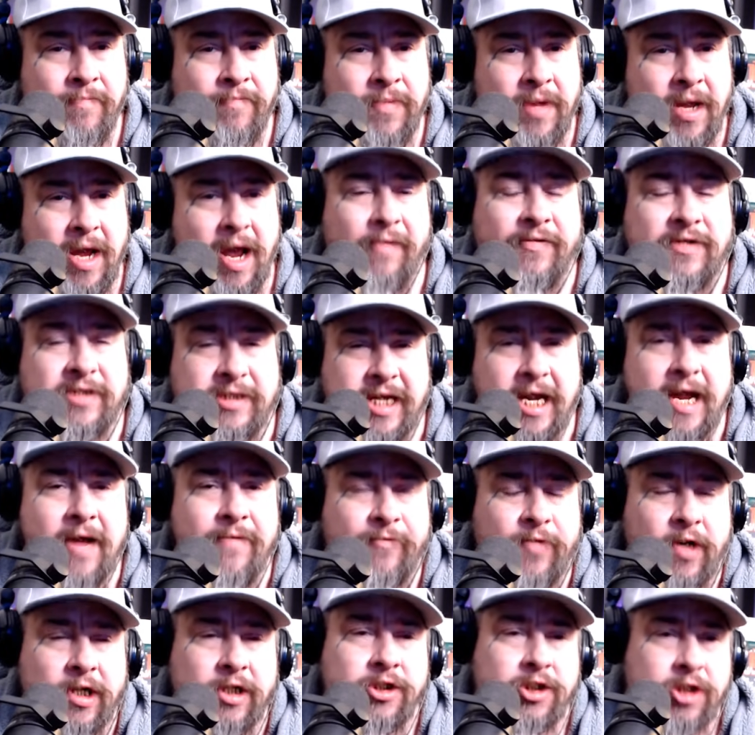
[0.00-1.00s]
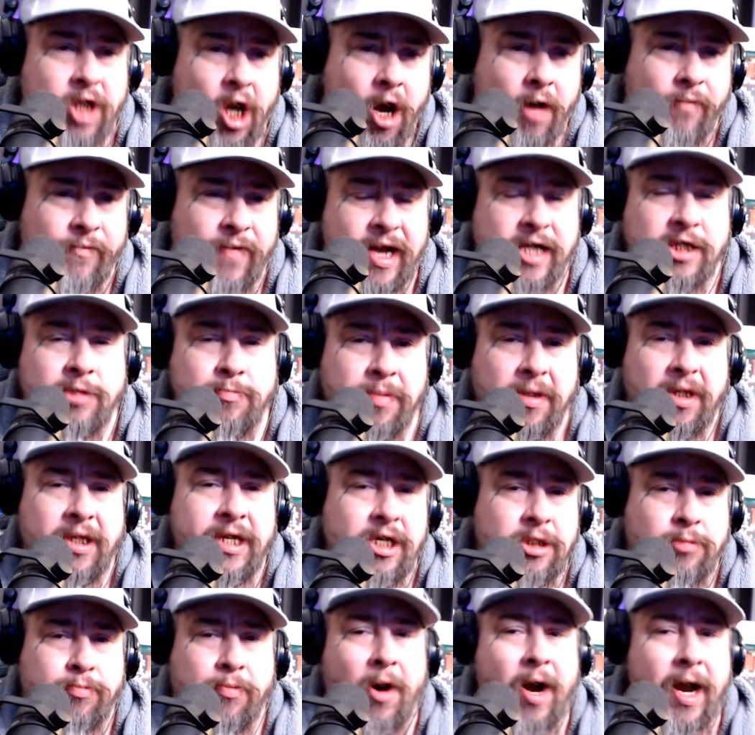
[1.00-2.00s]
If Steve Gonsalves
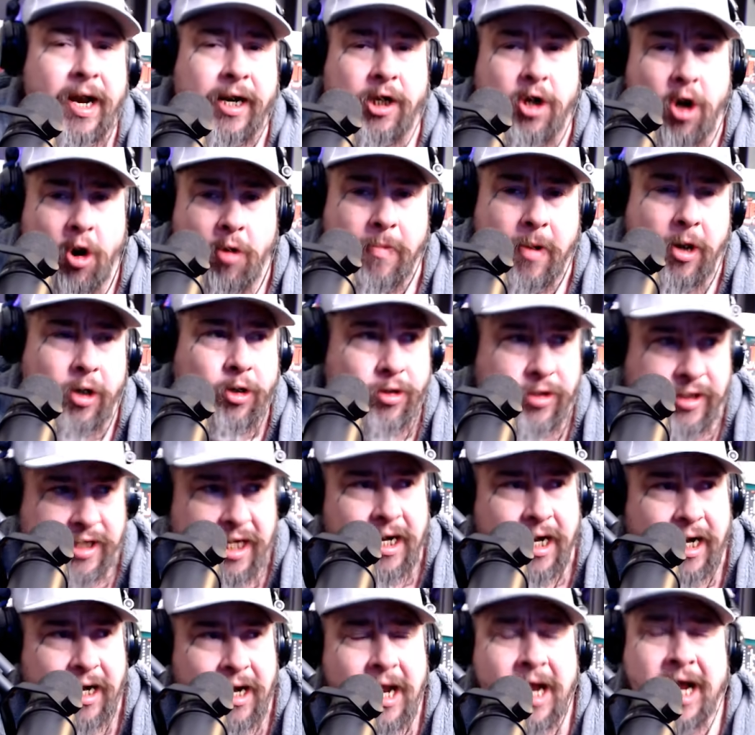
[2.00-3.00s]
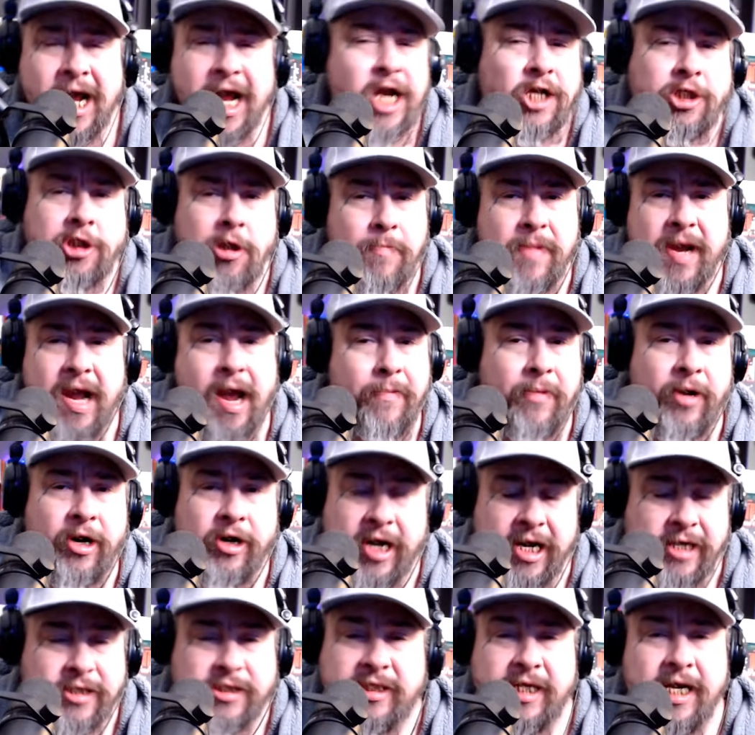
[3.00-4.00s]
believes Brian Kohlberger did it, he should be able
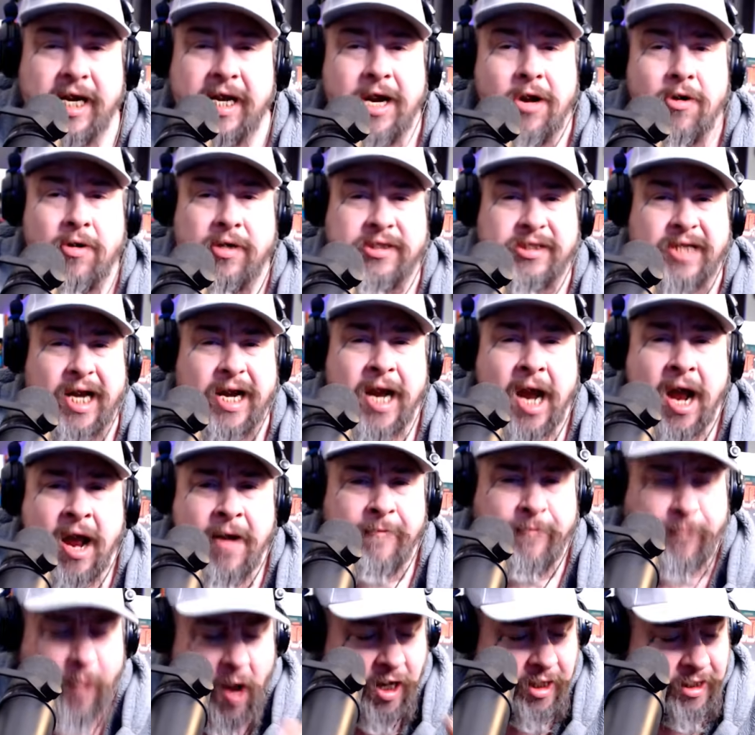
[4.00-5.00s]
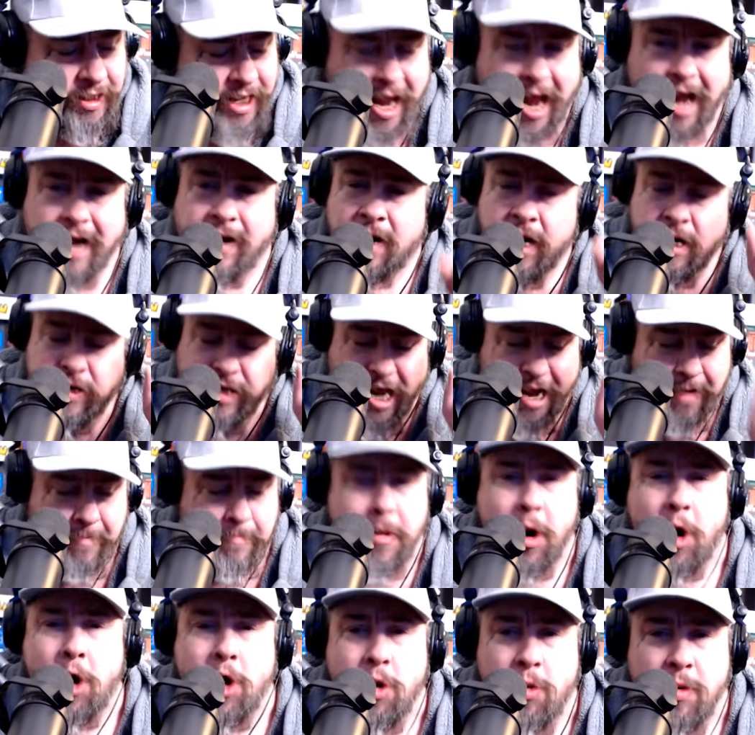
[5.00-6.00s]
to sit here and say, fuck that
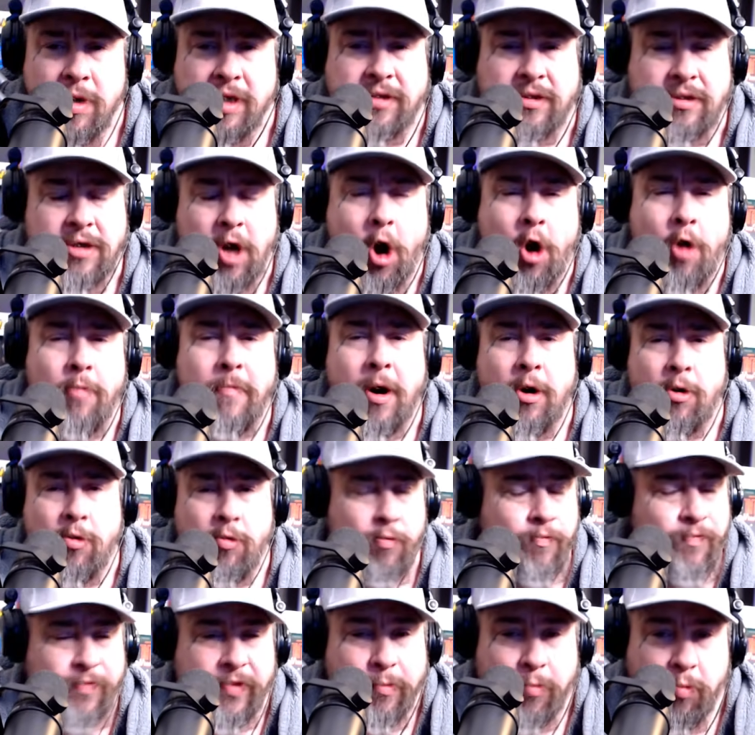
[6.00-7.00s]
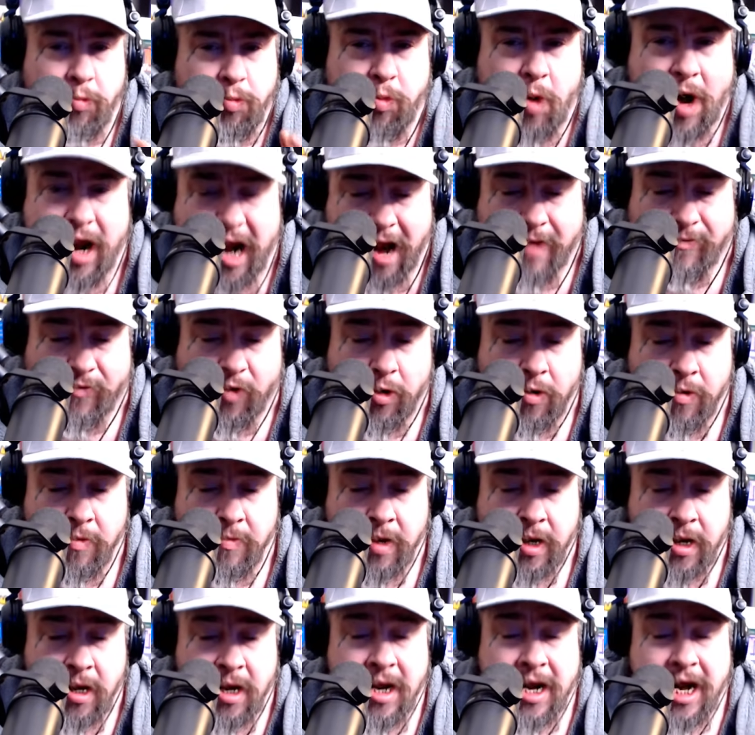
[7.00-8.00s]
murderous homo, whatever.
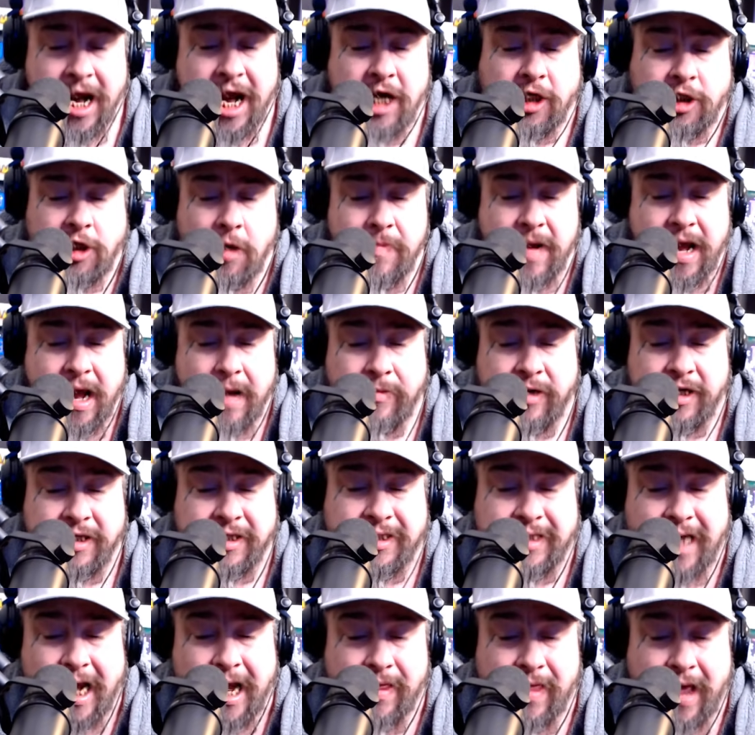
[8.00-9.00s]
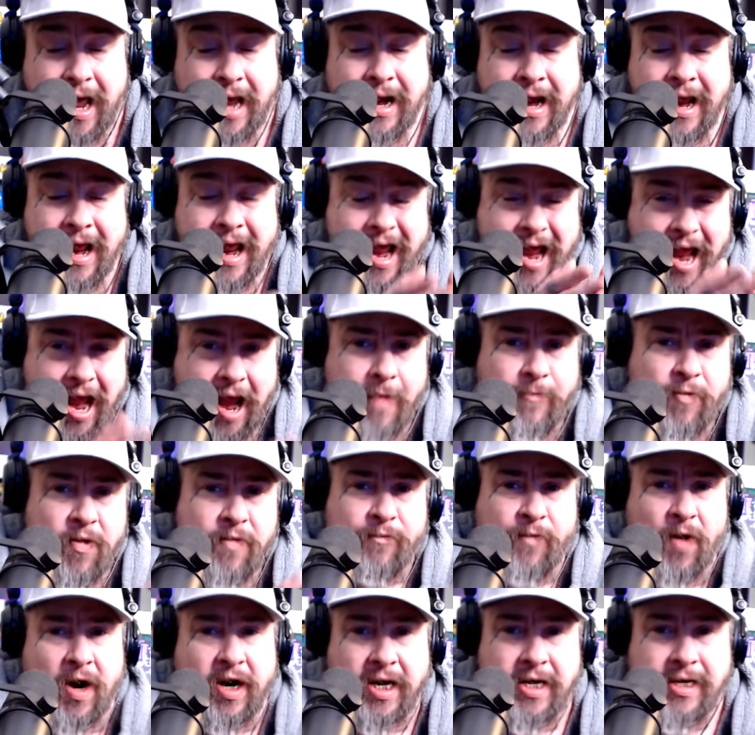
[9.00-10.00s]
He should be able to say that every
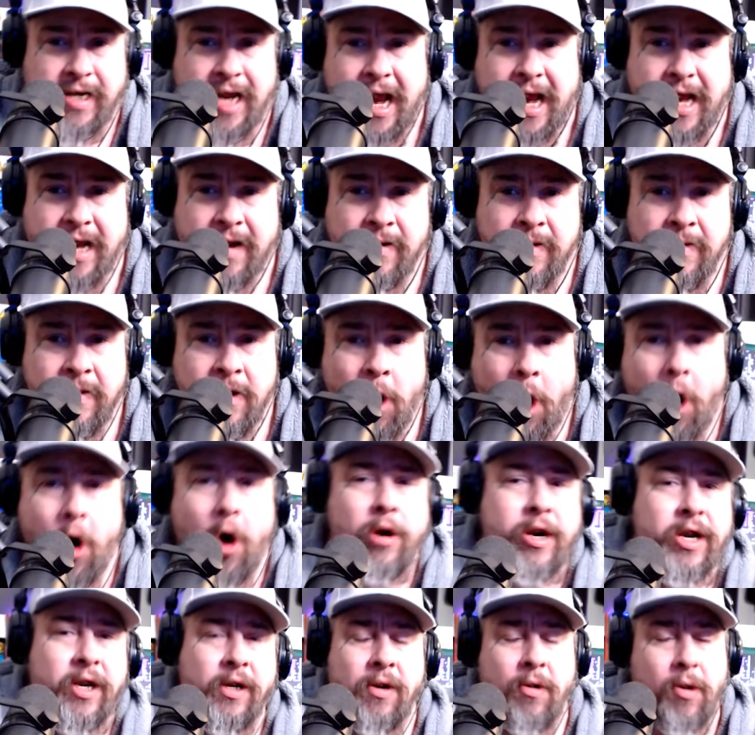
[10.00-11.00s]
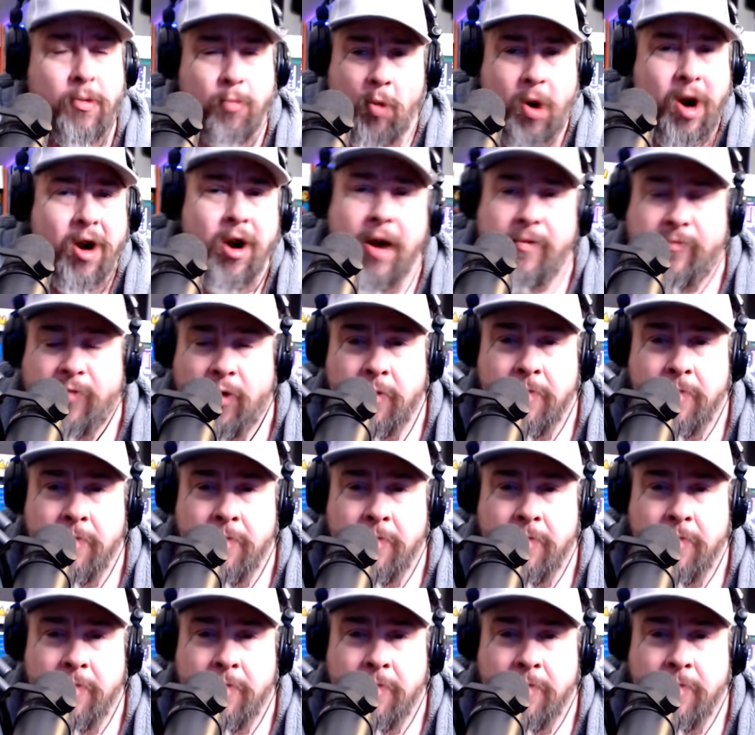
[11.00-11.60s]
fucking day on his wherever.